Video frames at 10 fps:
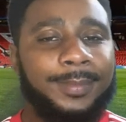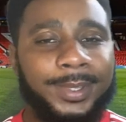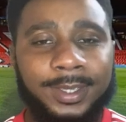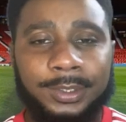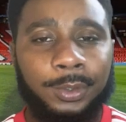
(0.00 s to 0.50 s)

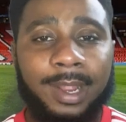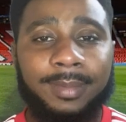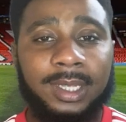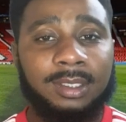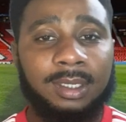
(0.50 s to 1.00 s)
Because Juan
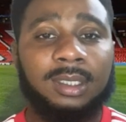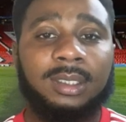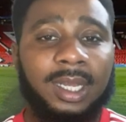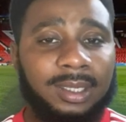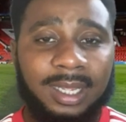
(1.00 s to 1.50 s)
Mata,
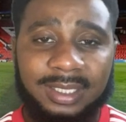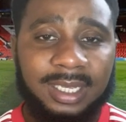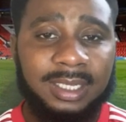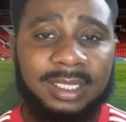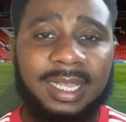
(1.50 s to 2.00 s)
at the
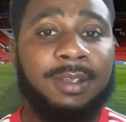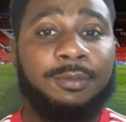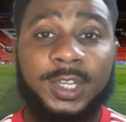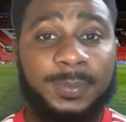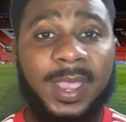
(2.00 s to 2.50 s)
end of the day,
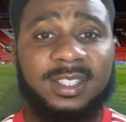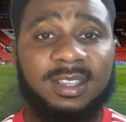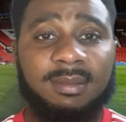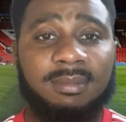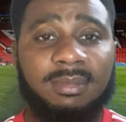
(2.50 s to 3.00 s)
respects
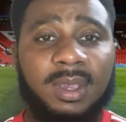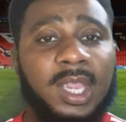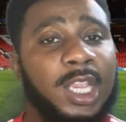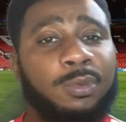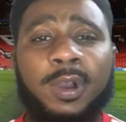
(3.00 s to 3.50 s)
him.
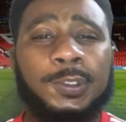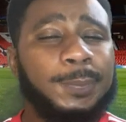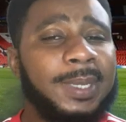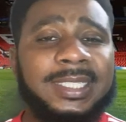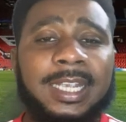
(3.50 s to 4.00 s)
He's one of those
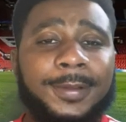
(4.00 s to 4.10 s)
players that